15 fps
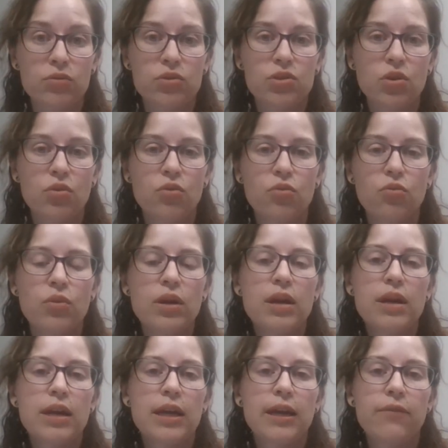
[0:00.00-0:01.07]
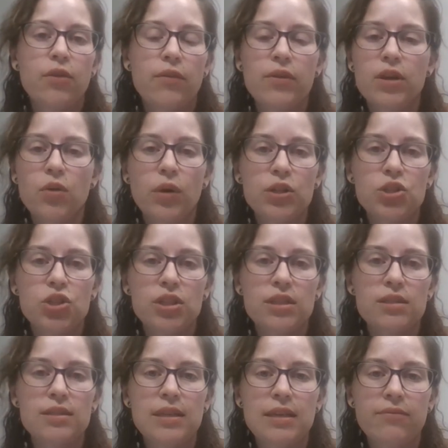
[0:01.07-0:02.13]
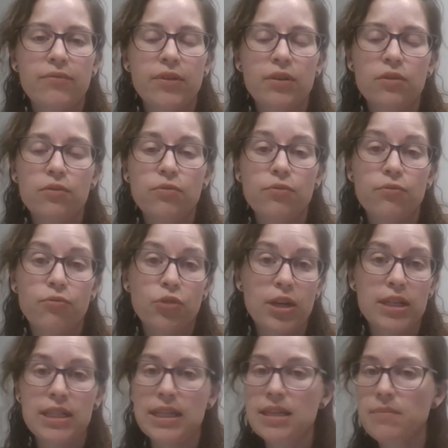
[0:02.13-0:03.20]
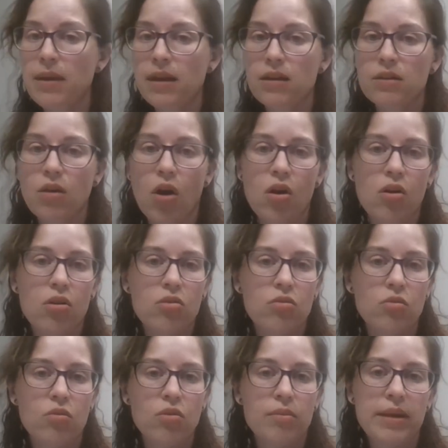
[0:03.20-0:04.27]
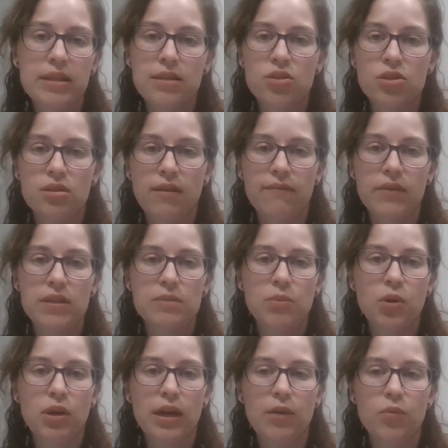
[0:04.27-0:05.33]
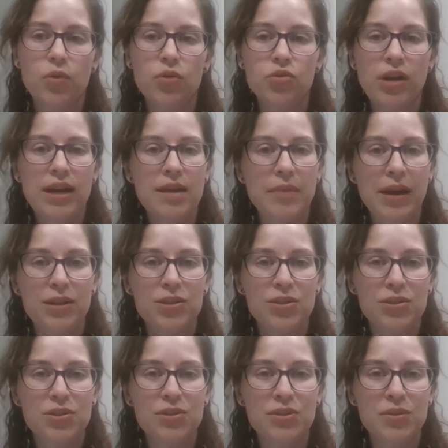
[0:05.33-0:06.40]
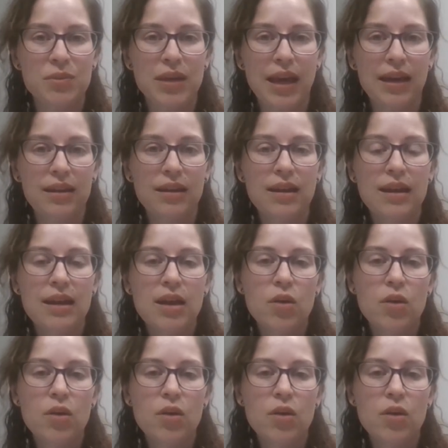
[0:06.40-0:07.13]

So if you have any questions, feel free to email, call, or message us on Facebook, and we'll try to get back to you as soon as we can.